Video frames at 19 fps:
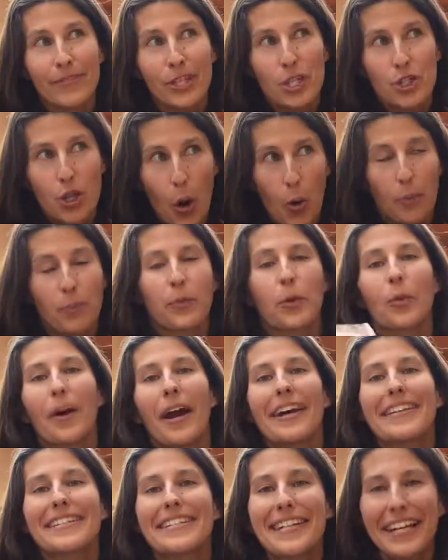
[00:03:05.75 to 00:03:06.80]
So we're
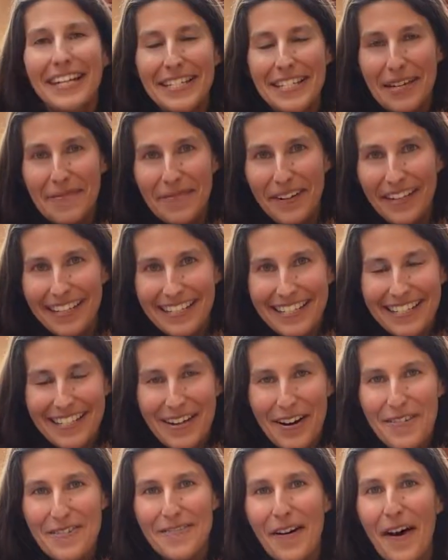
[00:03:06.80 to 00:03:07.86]
at 60 breeds
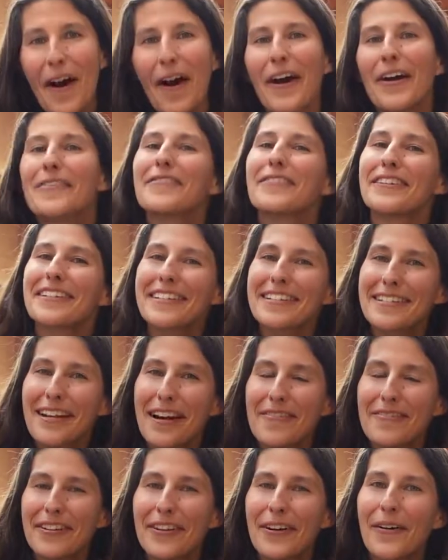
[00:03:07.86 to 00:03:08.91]
so far for
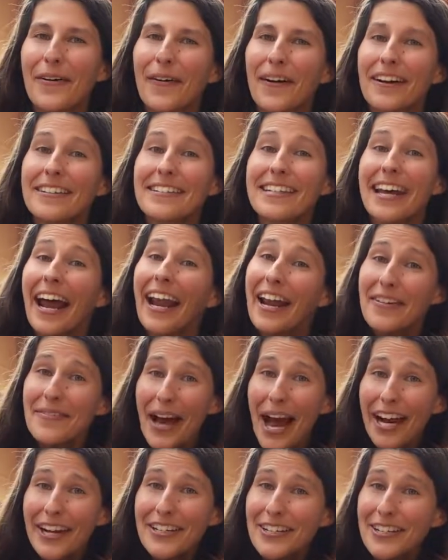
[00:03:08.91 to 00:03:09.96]
Discover the Horse, and I'm
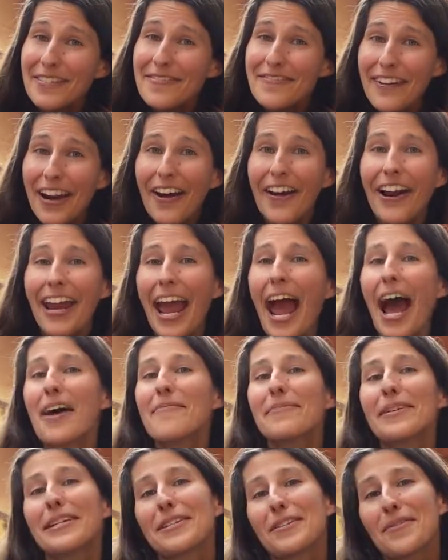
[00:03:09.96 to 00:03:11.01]
actually very
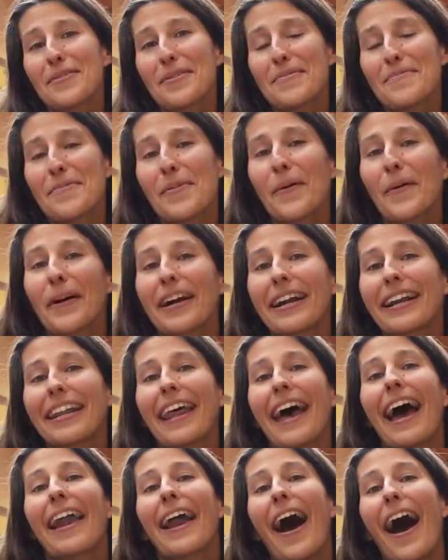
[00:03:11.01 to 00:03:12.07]
happy to report
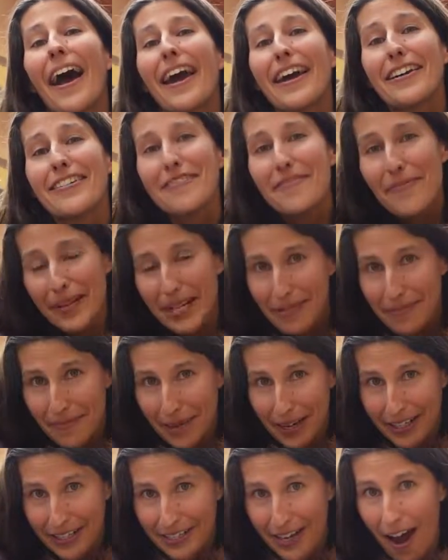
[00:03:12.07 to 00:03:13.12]
that I have been
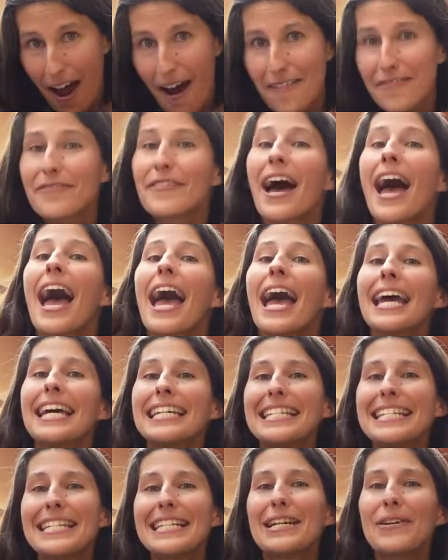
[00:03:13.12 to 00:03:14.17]
bucked off
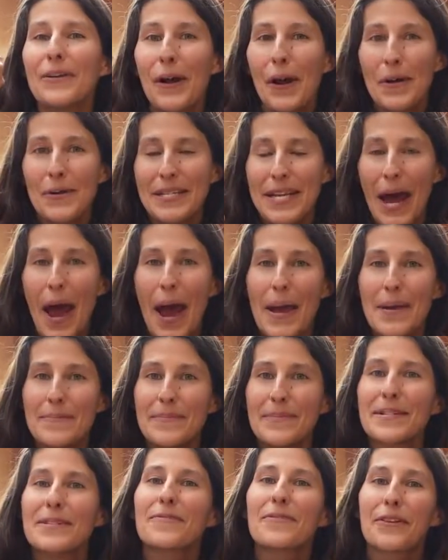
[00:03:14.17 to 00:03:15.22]
0
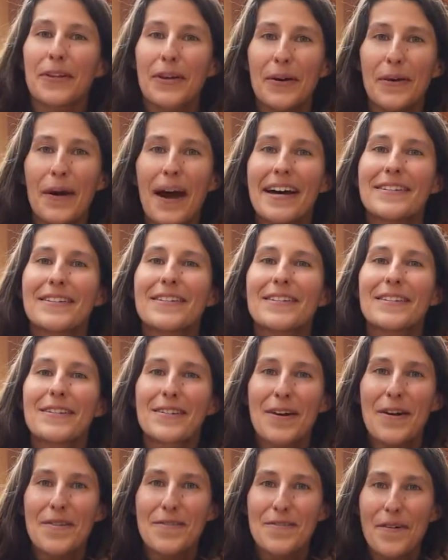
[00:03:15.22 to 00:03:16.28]
times for the quest
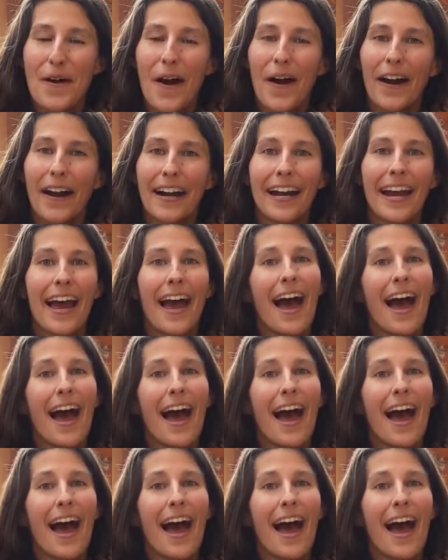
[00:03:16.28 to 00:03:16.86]
so far.